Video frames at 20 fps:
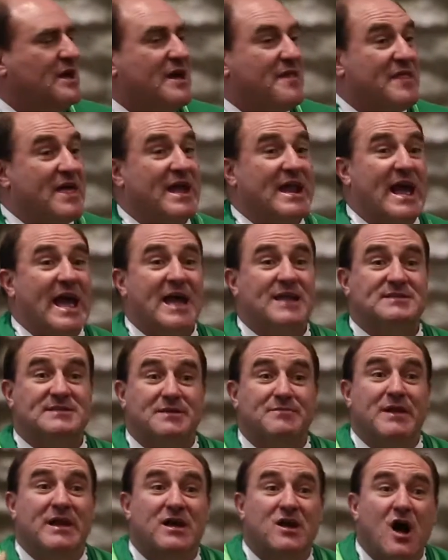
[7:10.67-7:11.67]
Then I had
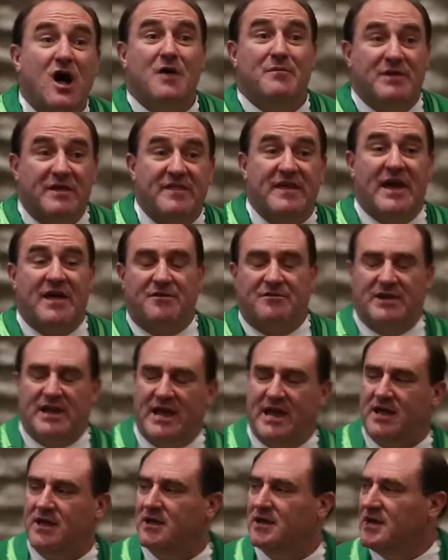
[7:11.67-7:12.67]
somebody call me the other
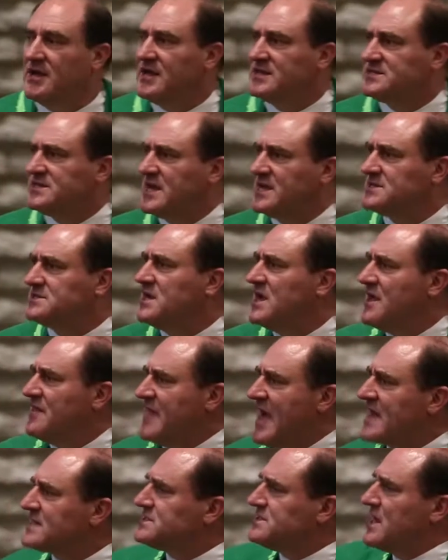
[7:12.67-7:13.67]
day, says,
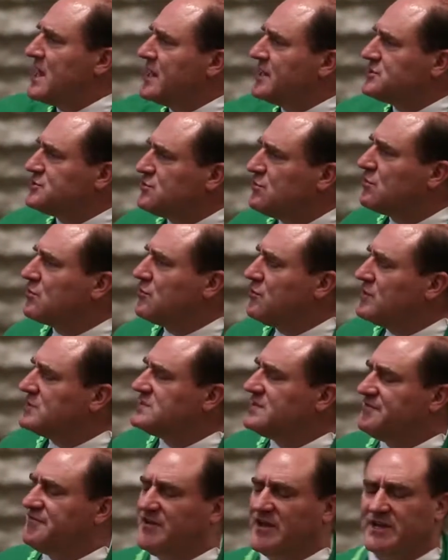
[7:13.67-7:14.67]
that's not a true
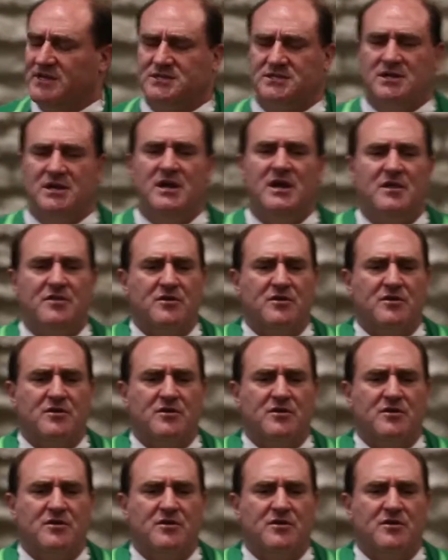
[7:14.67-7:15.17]
crucifix.